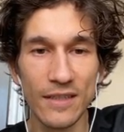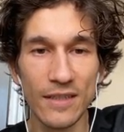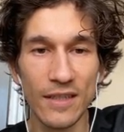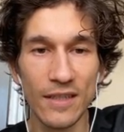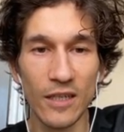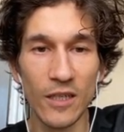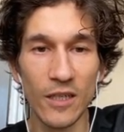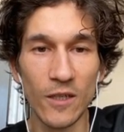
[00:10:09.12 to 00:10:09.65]

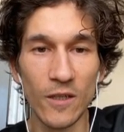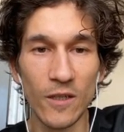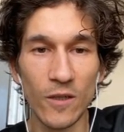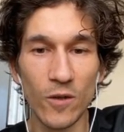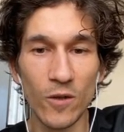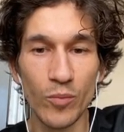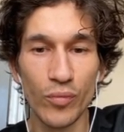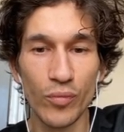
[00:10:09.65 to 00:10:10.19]

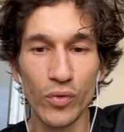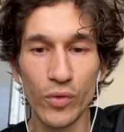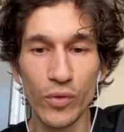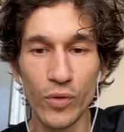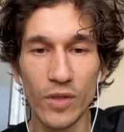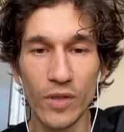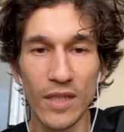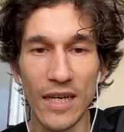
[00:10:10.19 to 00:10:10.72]
Oh,
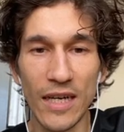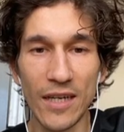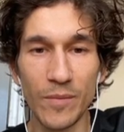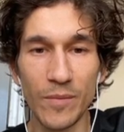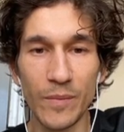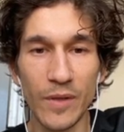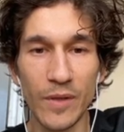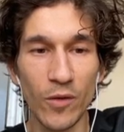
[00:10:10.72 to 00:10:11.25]
I'm
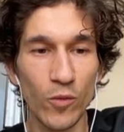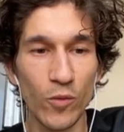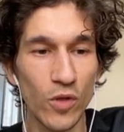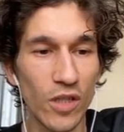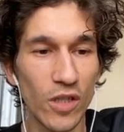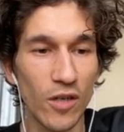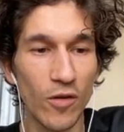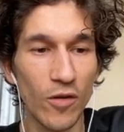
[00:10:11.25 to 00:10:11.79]

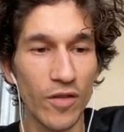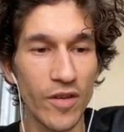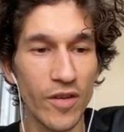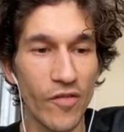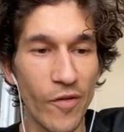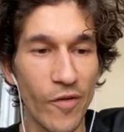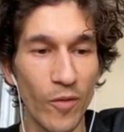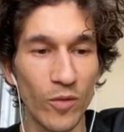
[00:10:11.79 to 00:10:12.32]
losing on the
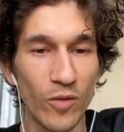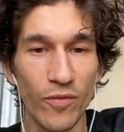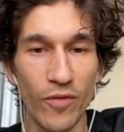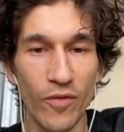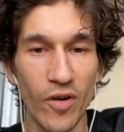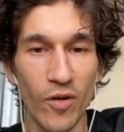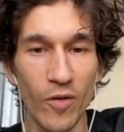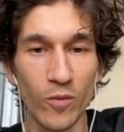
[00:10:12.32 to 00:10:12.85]
road
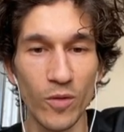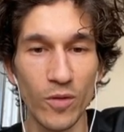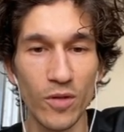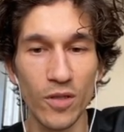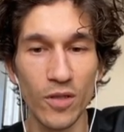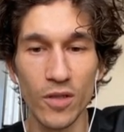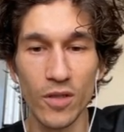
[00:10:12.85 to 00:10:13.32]
front.